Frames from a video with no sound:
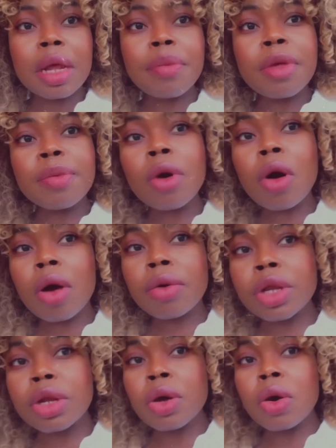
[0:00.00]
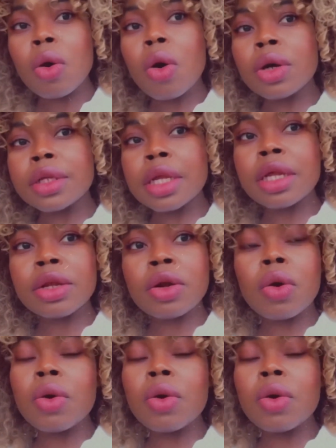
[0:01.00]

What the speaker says: people already know or didn't know.